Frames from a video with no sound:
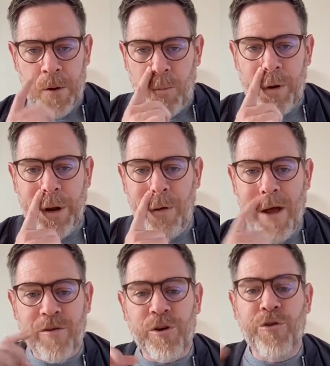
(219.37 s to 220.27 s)
We don't
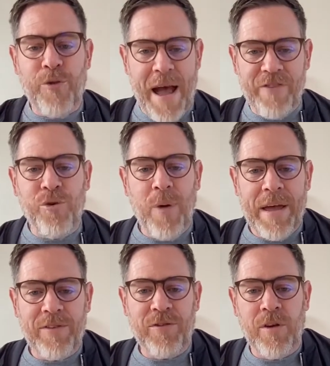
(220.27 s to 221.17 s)
ever
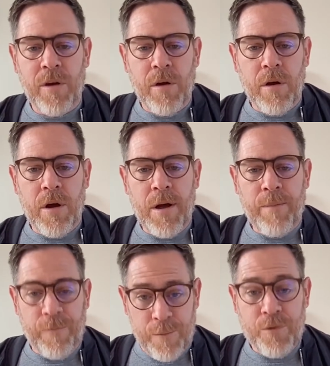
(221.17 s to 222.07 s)
graduate
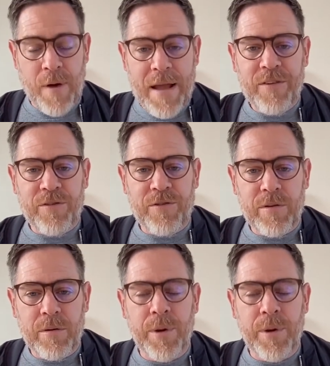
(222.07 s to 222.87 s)
from grace.